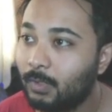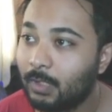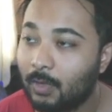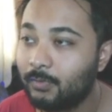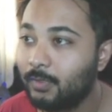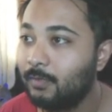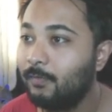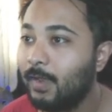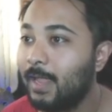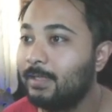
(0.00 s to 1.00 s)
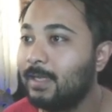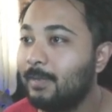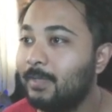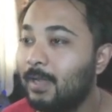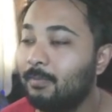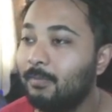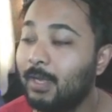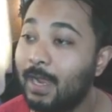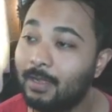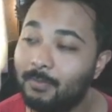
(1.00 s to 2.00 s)
countering the flying type down.
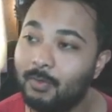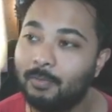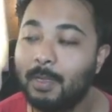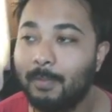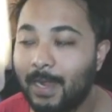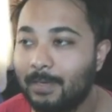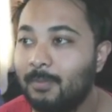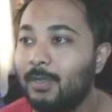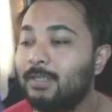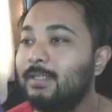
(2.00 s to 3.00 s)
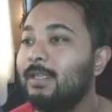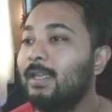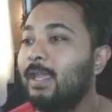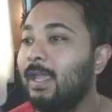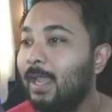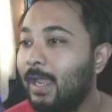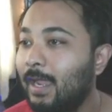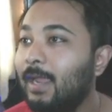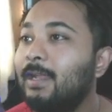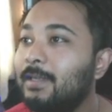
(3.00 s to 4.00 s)
But I come in with my Mandibuzz,
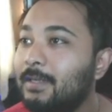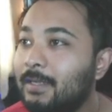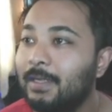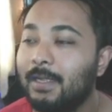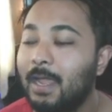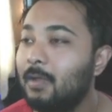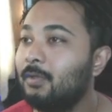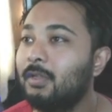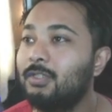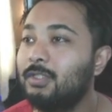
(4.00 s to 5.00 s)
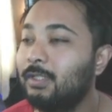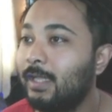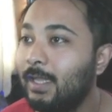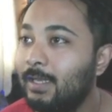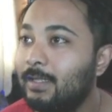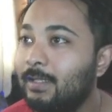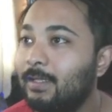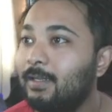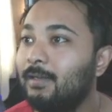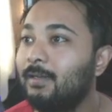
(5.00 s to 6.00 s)
and I will not shield
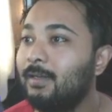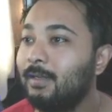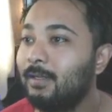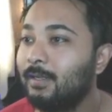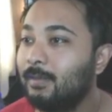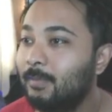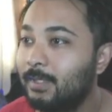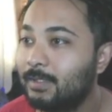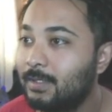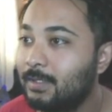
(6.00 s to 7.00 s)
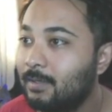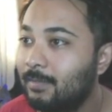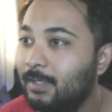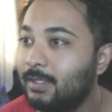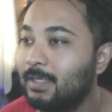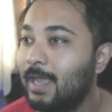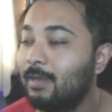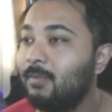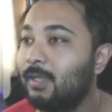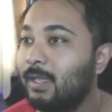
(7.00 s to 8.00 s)
anything here because it's going to be the
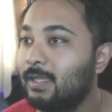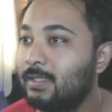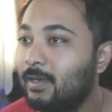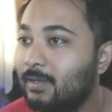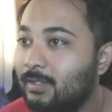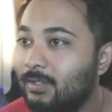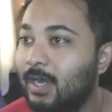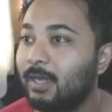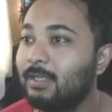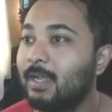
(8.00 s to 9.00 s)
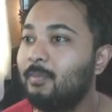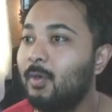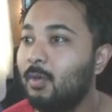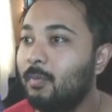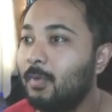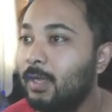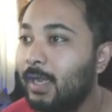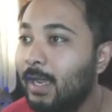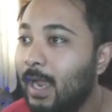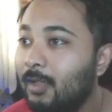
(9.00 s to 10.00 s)
Shadow Ball against our dark type Pokemon,
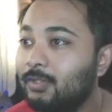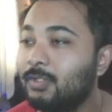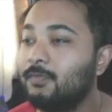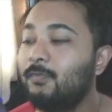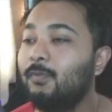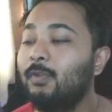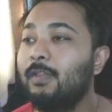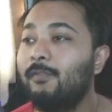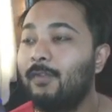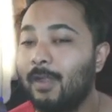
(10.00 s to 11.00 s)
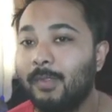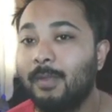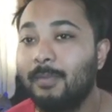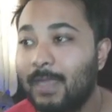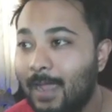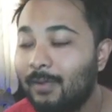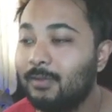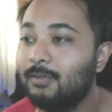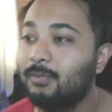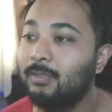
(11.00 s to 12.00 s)
and I'll just fully farm them down.
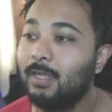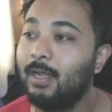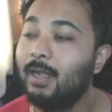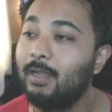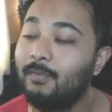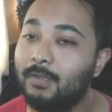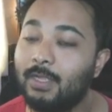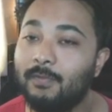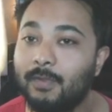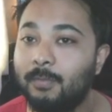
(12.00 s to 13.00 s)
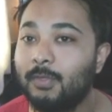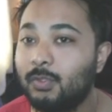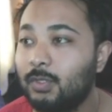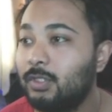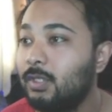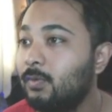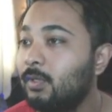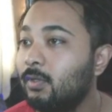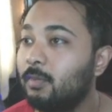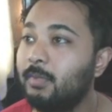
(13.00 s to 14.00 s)
So there, even they flip the switch, they
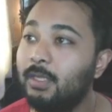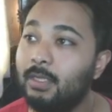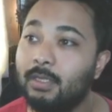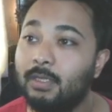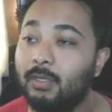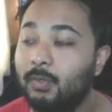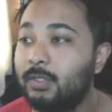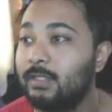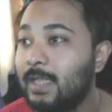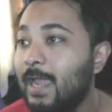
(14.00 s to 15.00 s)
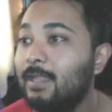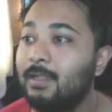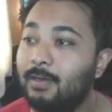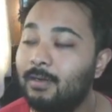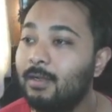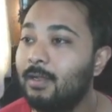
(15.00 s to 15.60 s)
will not be in the good side there.